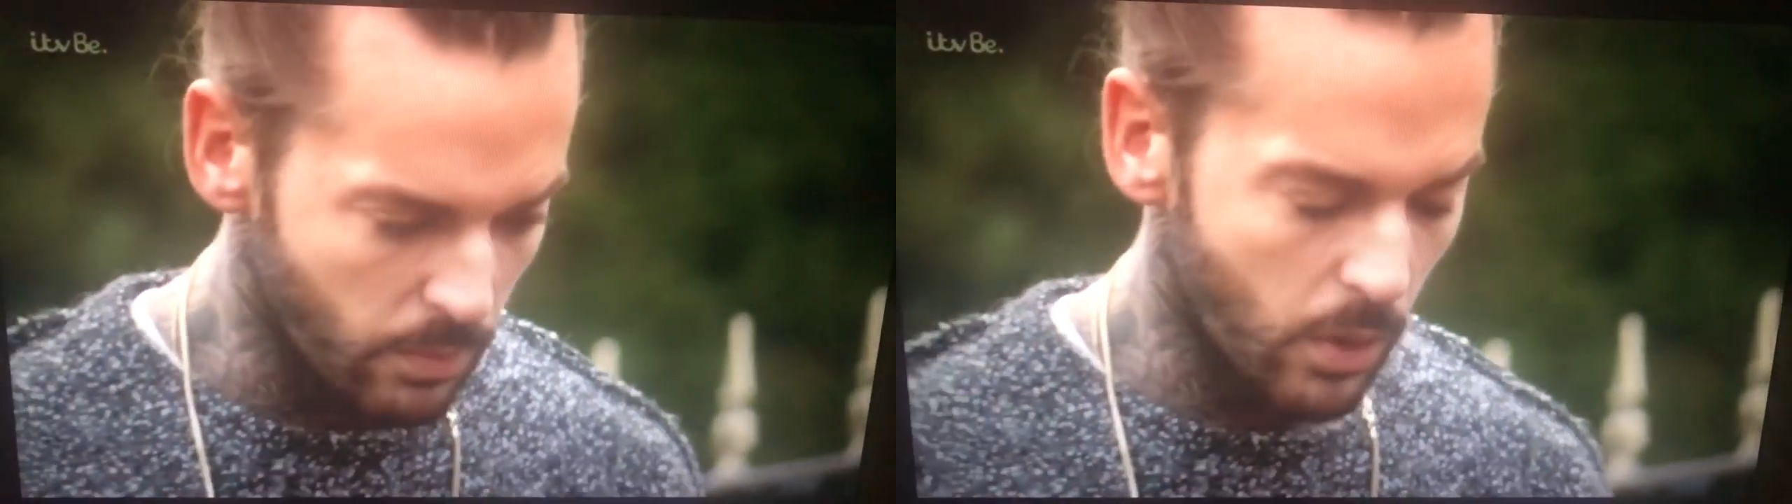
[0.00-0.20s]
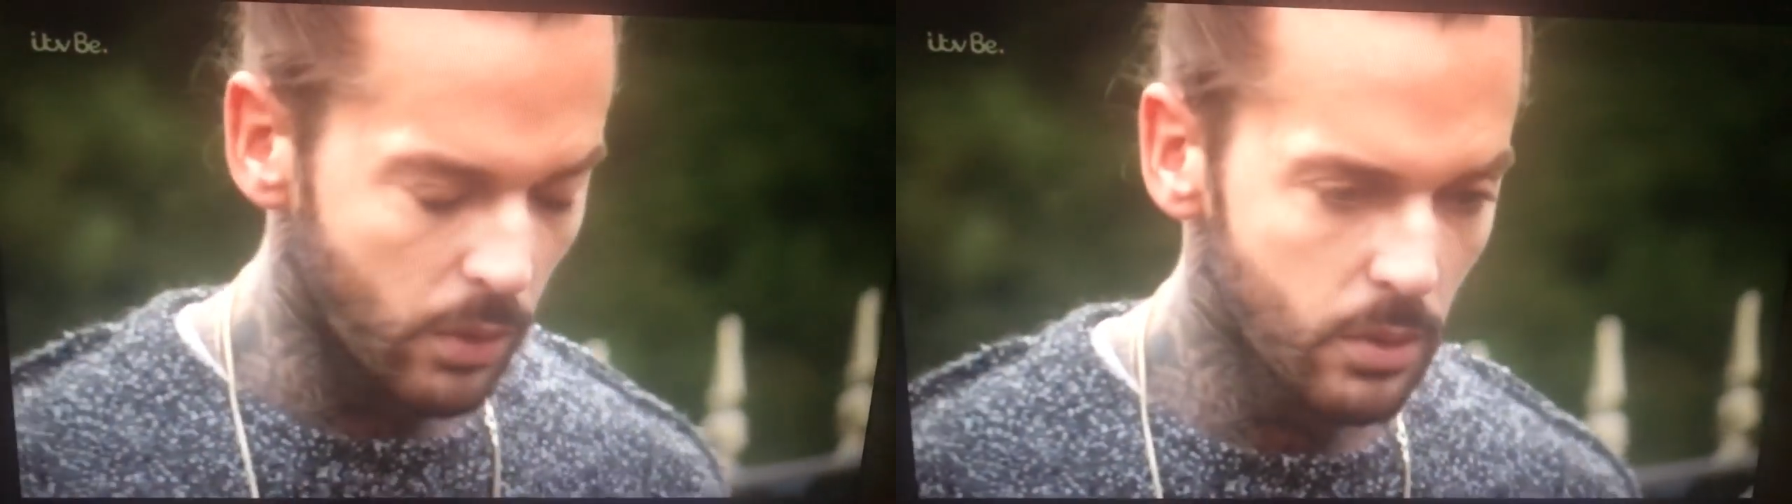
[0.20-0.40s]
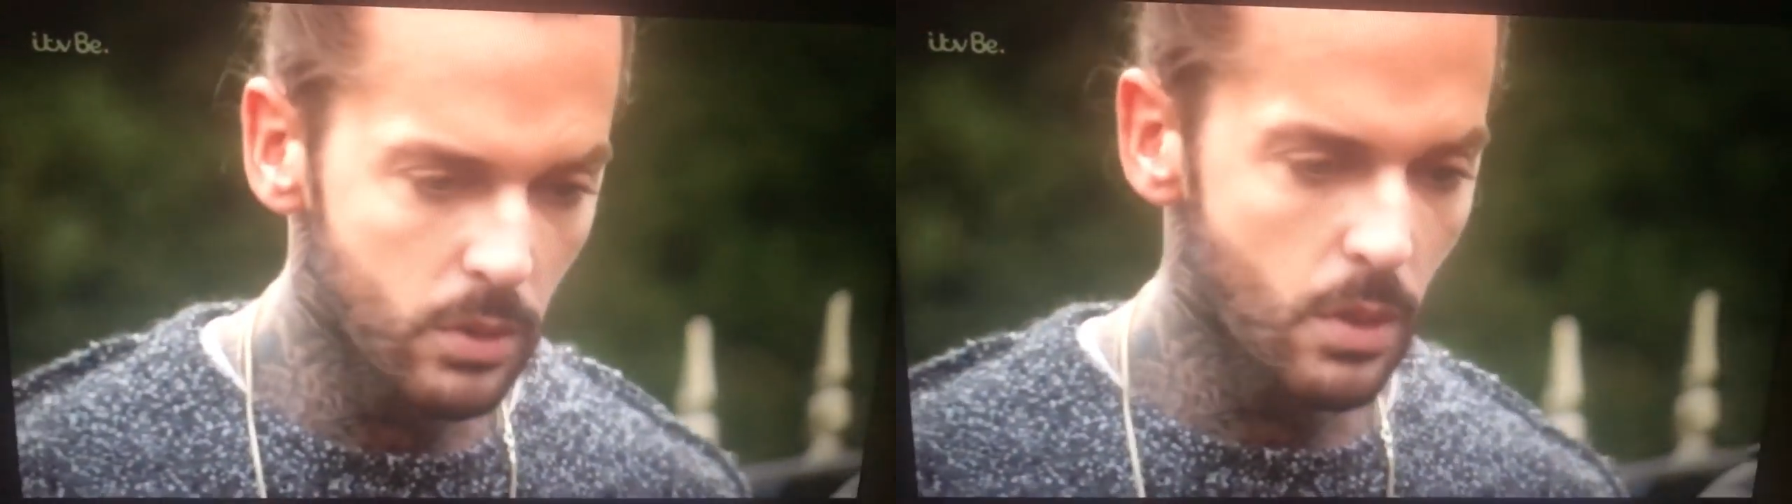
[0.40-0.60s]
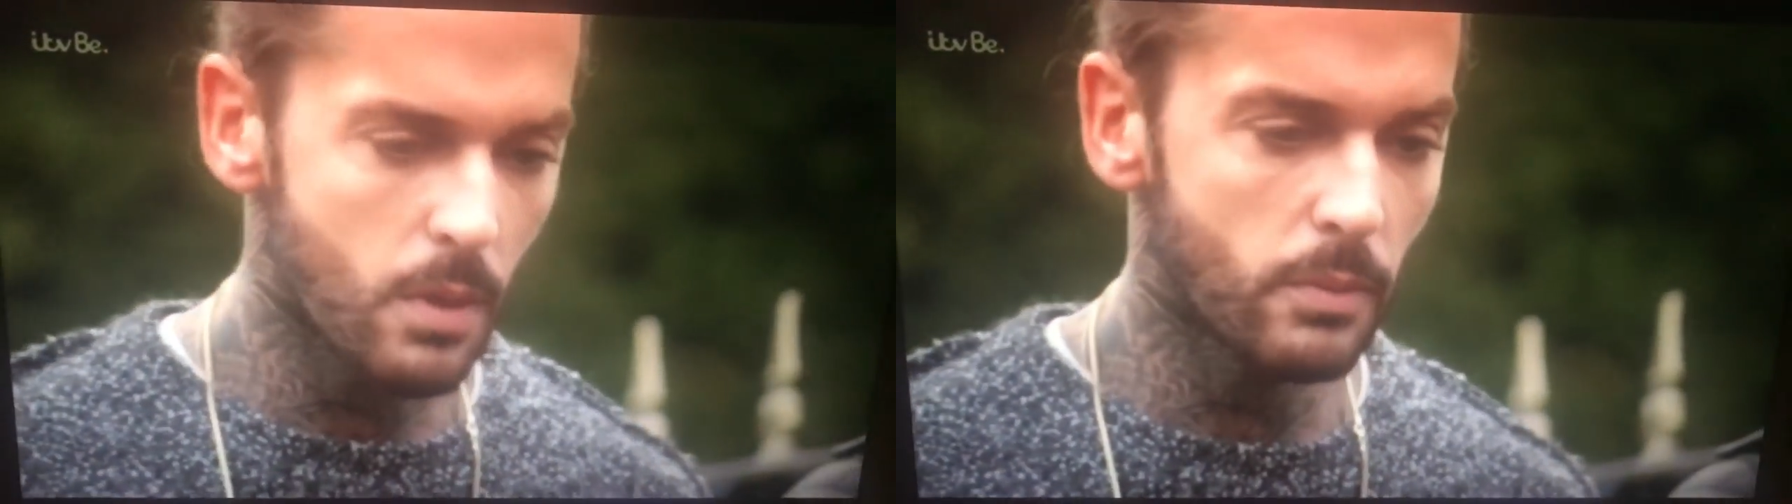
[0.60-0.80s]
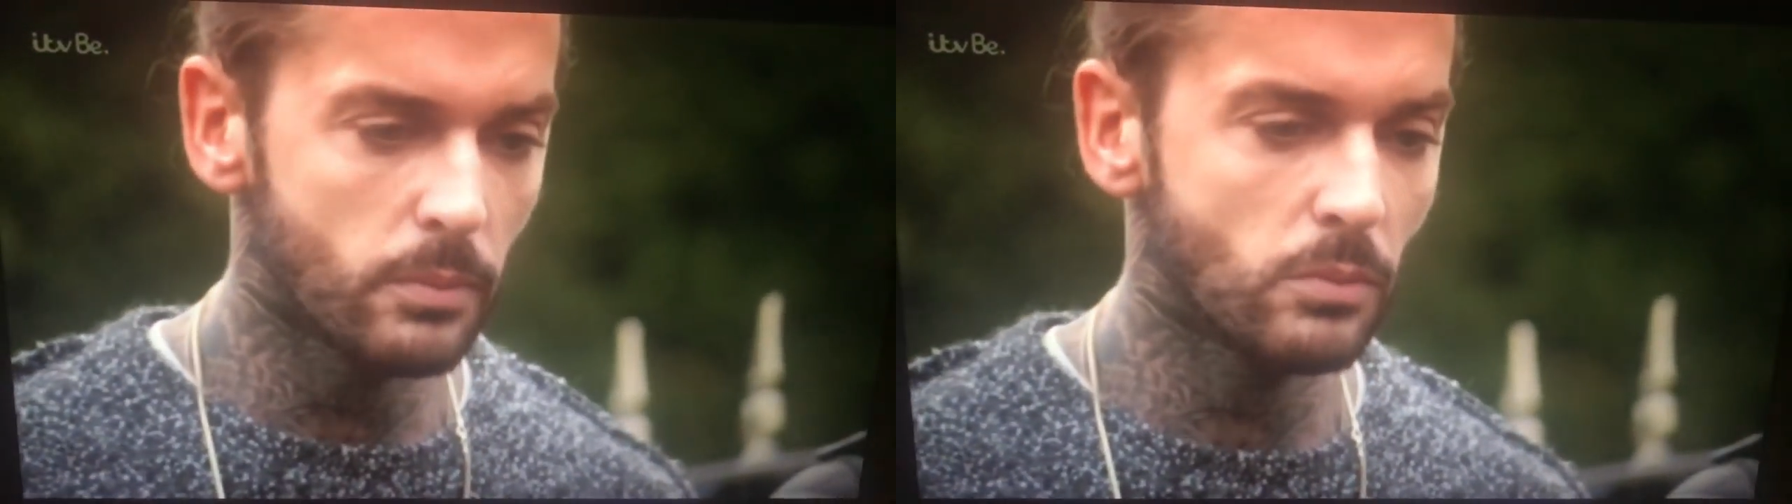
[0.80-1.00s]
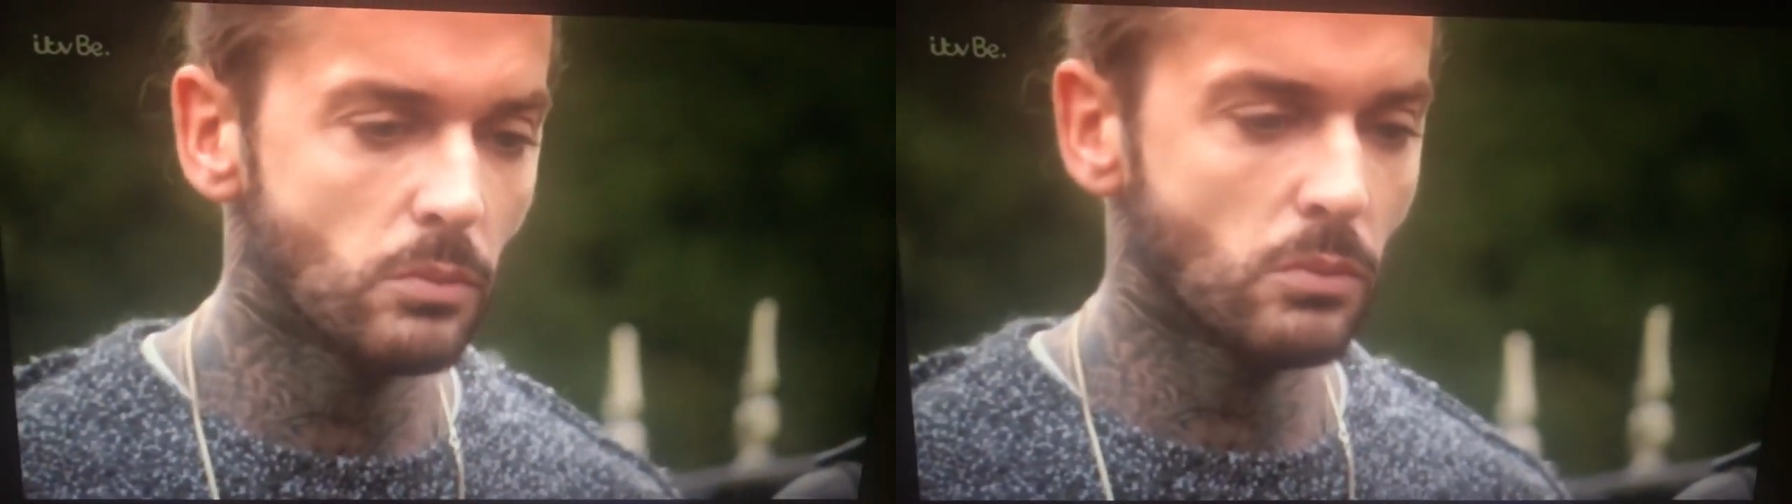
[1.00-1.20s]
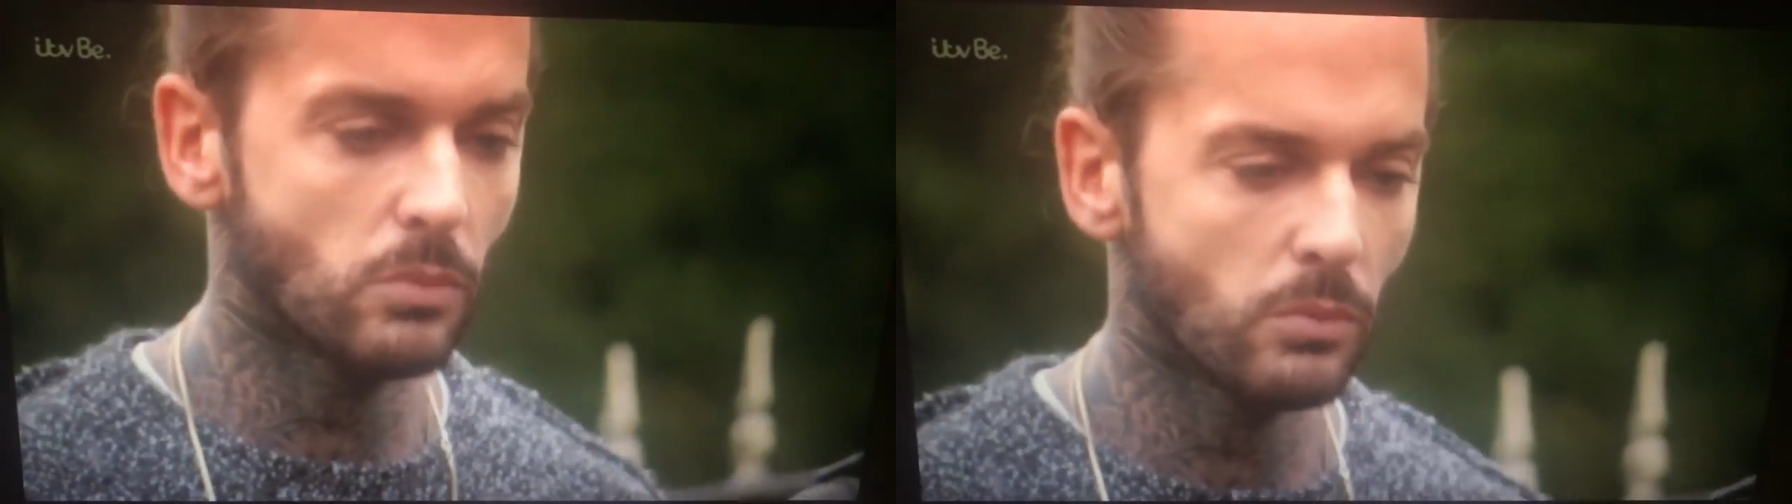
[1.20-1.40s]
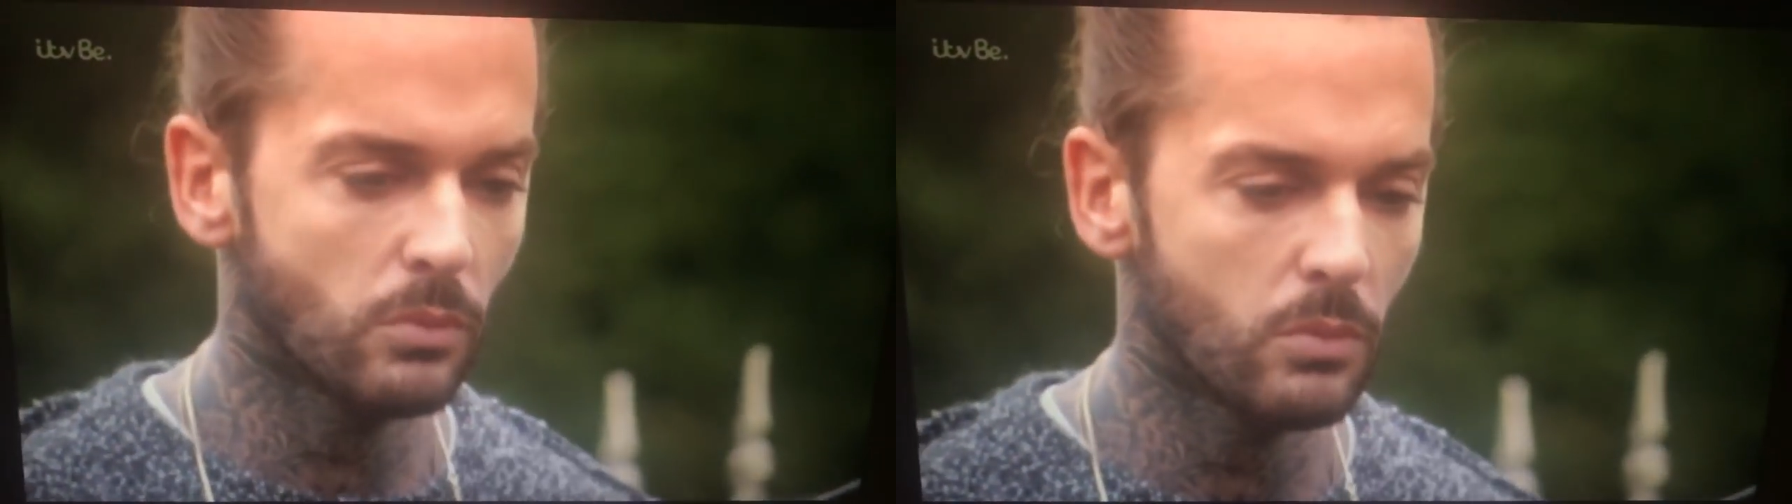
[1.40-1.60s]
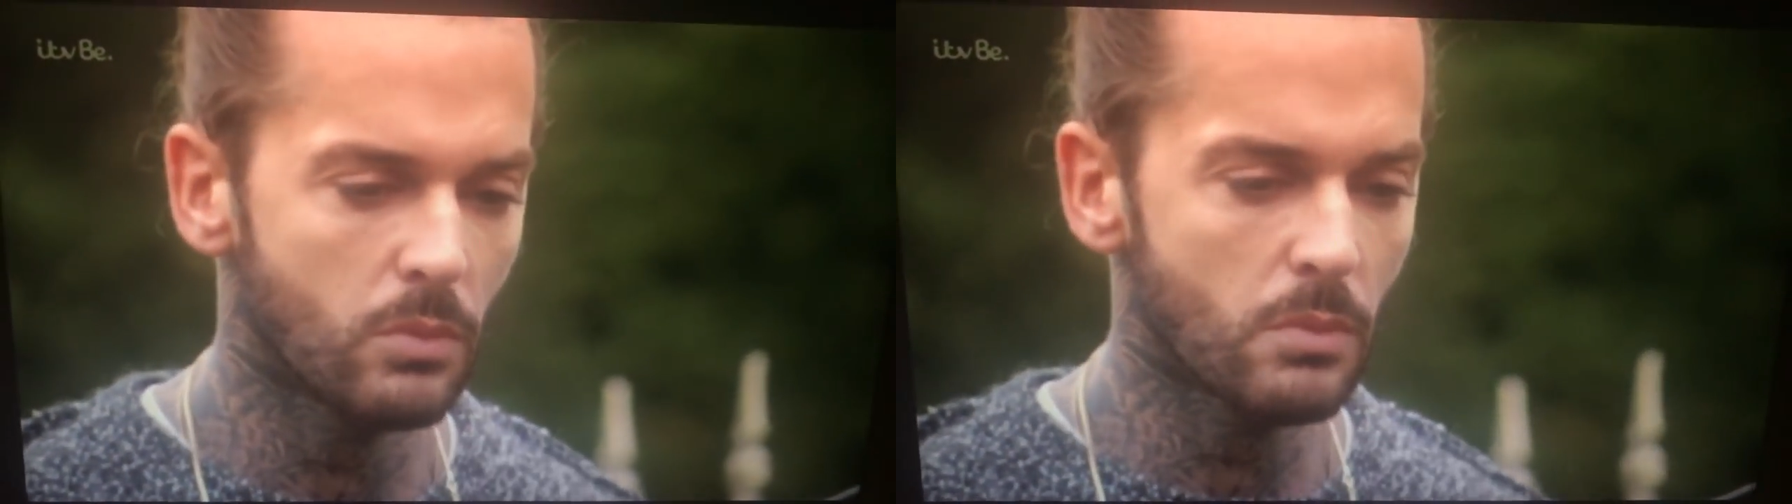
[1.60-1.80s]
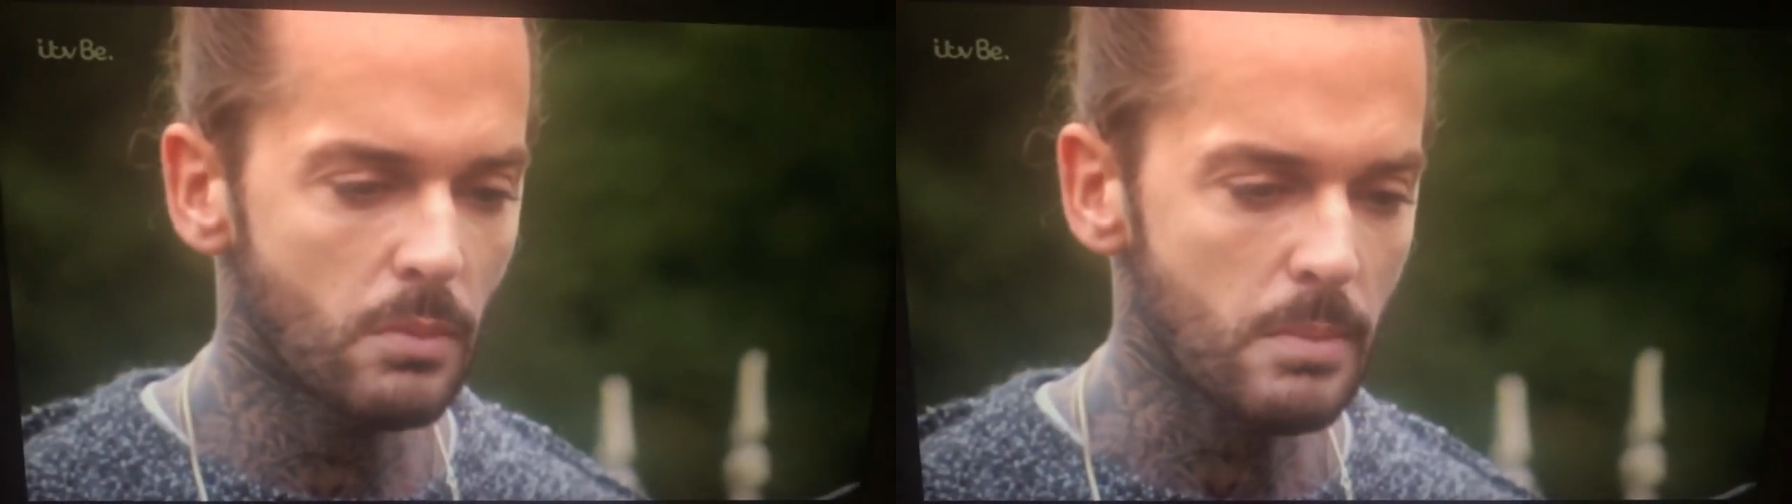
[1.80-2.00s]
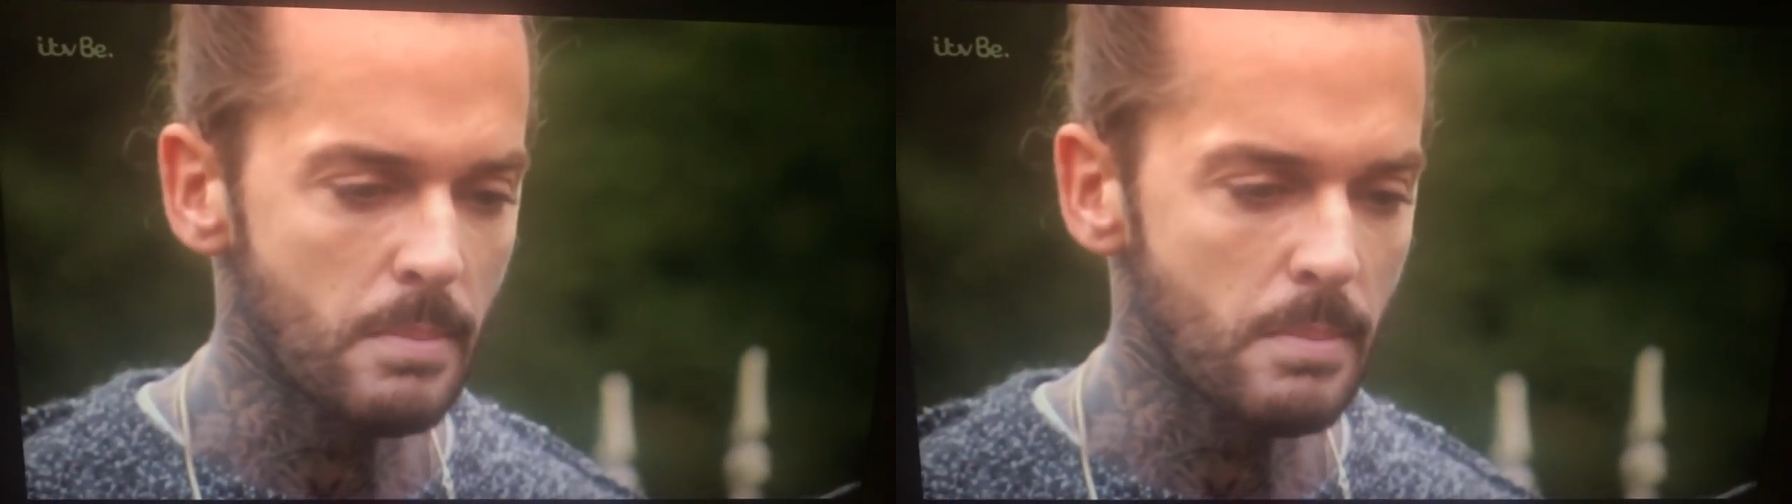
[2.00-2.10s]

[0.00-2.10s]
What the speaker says: I don't know why you give me that look.